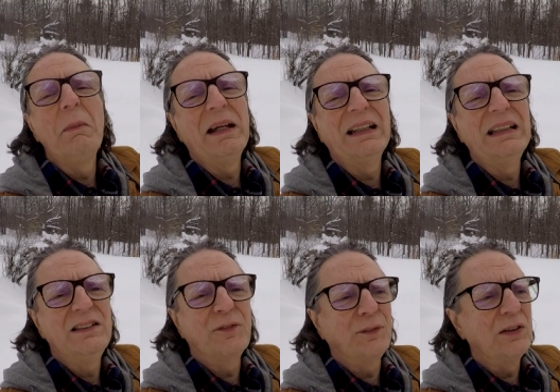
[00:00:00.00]
make any
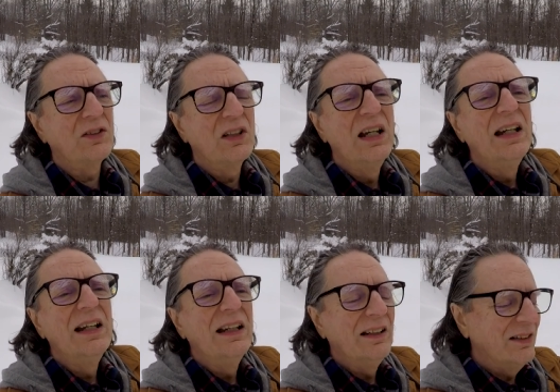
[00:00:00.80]
difference
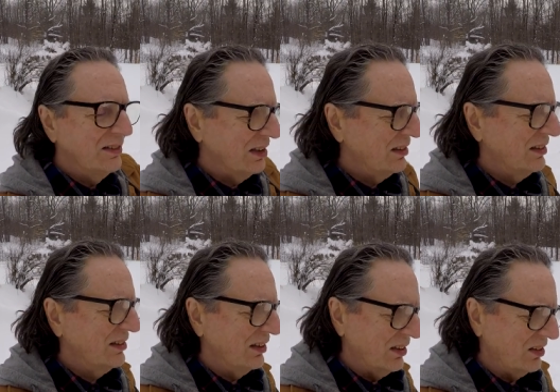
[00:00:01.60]
to,
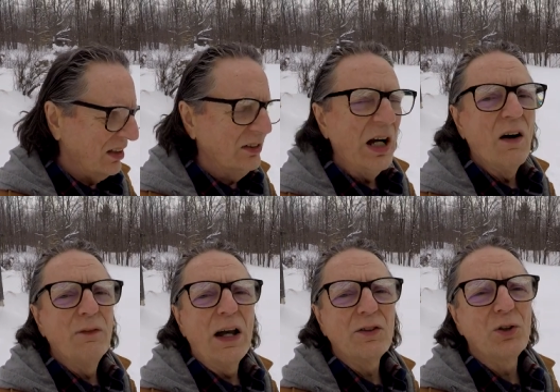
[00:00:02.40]
to tell you how
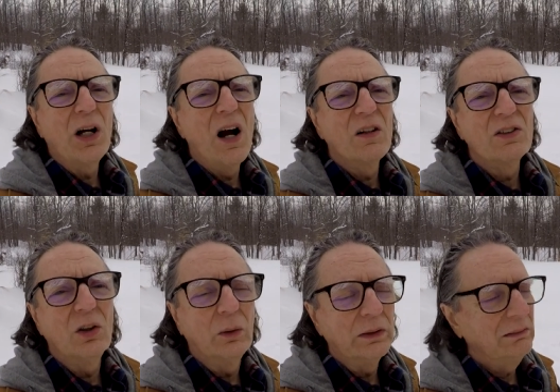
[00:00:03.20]
fast your car is
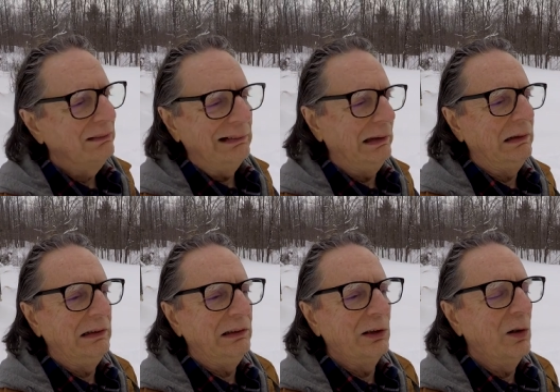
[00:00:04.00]
going?
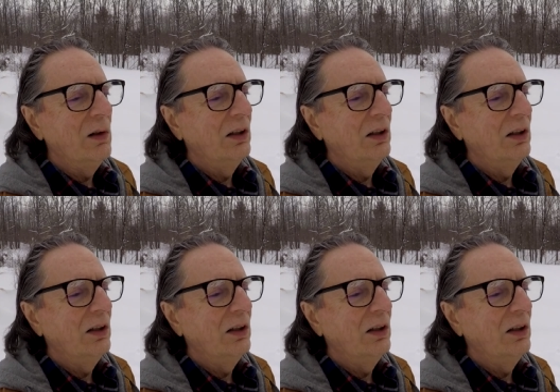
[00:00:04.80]
You know,